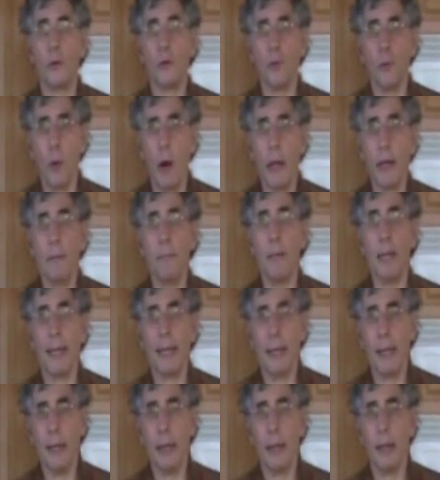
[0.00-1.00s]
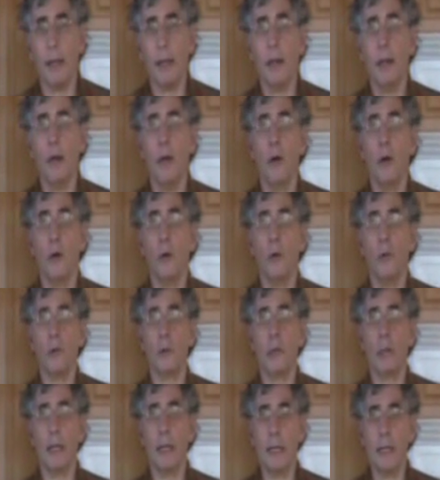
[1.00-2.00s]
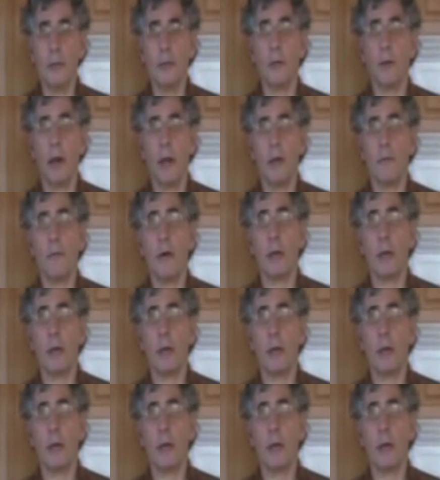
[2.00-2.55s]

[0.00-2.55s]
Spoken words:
Dwight McKee, who's an integrative